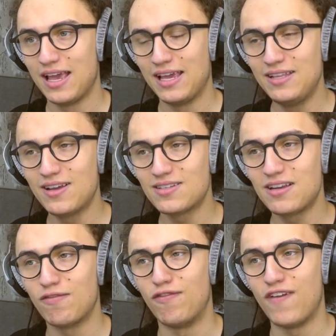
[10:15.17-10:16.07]
He does
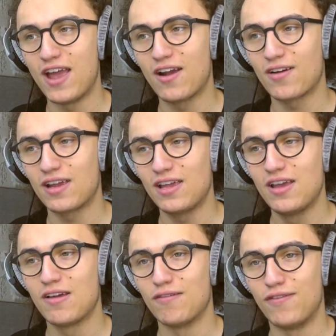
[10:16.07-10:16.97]
it very,
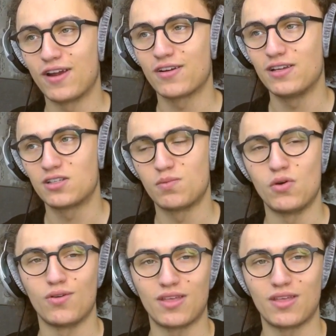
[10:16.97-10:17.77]
very smooth.